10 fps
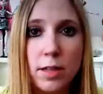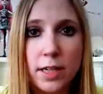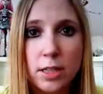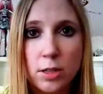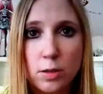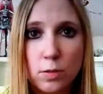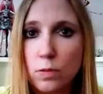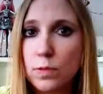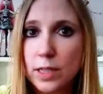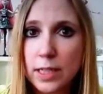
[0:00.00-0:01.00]
you like to
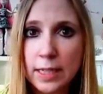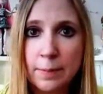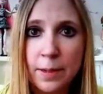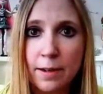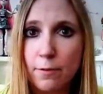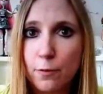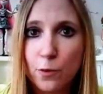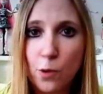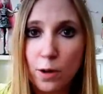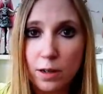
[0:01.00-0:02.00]
redeem it
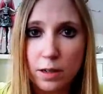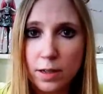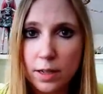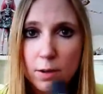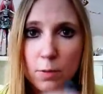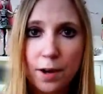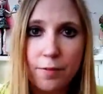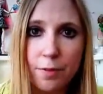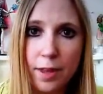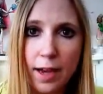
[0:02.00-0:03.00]
for, you know,
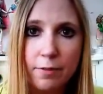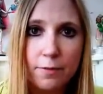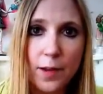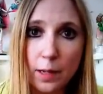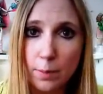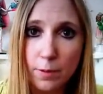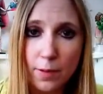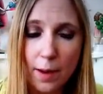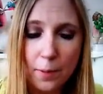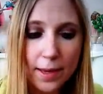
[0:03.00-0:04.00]
whatever they have available
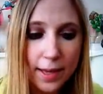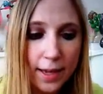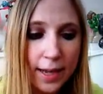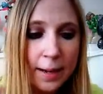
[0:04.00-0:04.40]
that week?